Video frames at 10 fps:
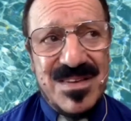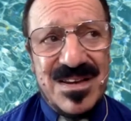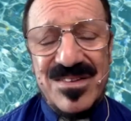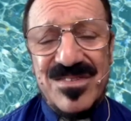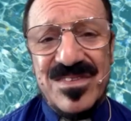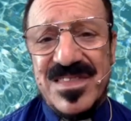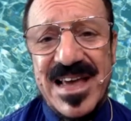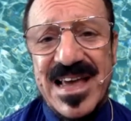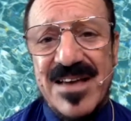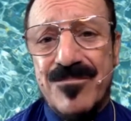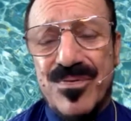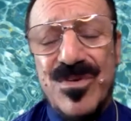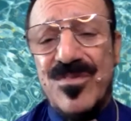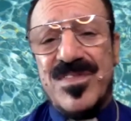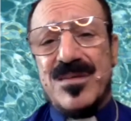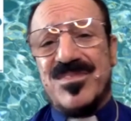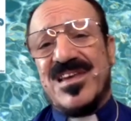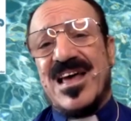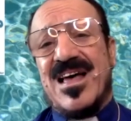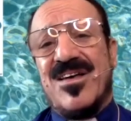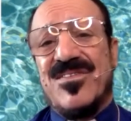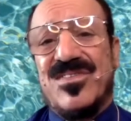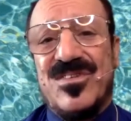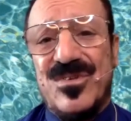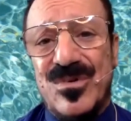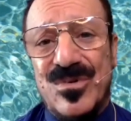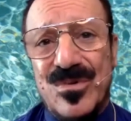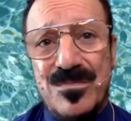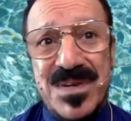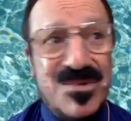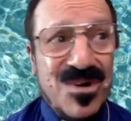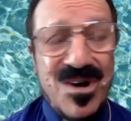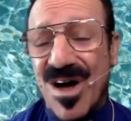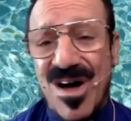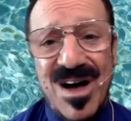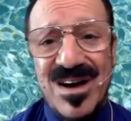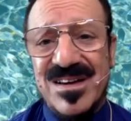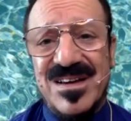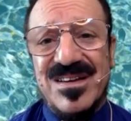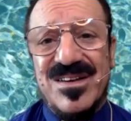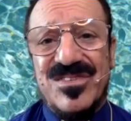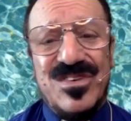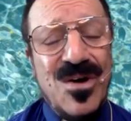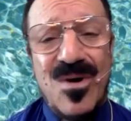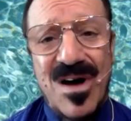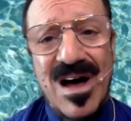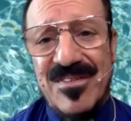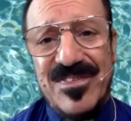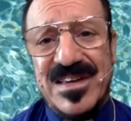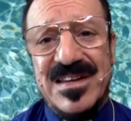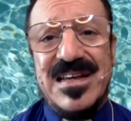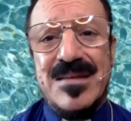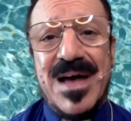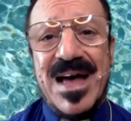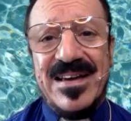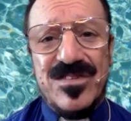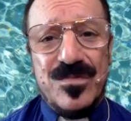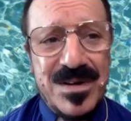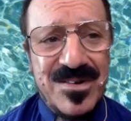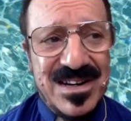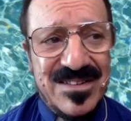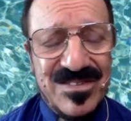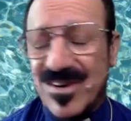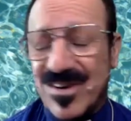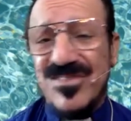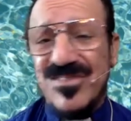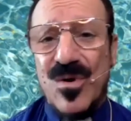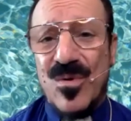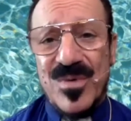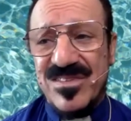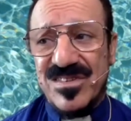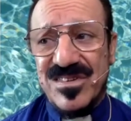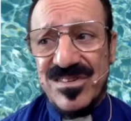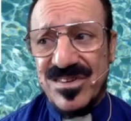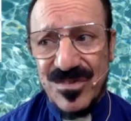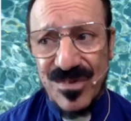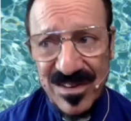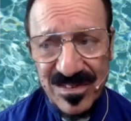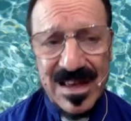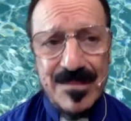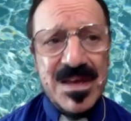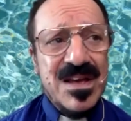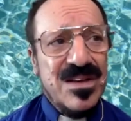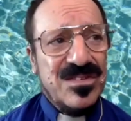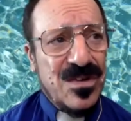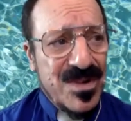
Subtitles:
because they have proved themselves to be wrong so often in my experience. There is no reason to trust them. So